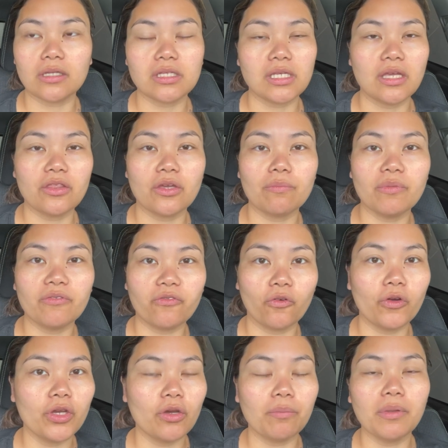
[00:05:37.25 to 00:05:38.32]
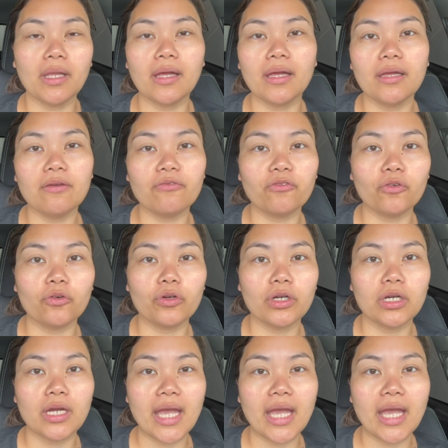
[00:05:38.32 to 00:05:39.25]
It's either before you apply for